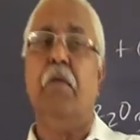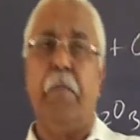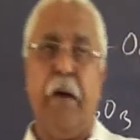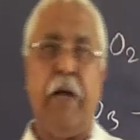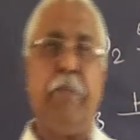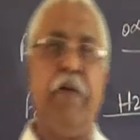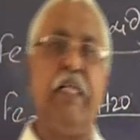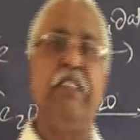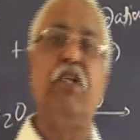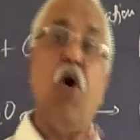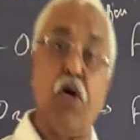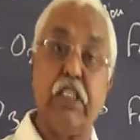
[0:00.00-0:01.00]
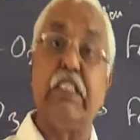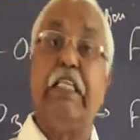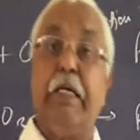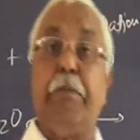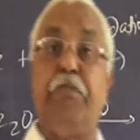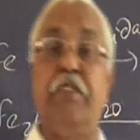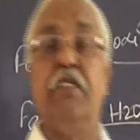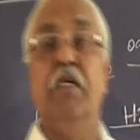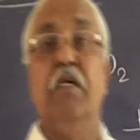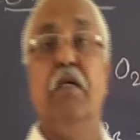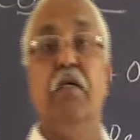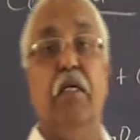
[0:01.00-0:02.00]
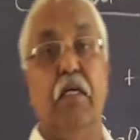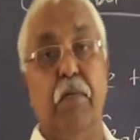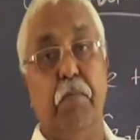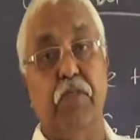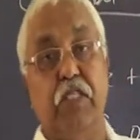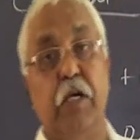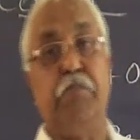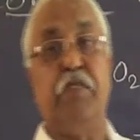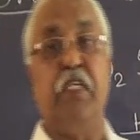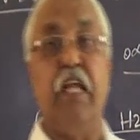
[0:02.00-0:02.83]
pipelines or ships,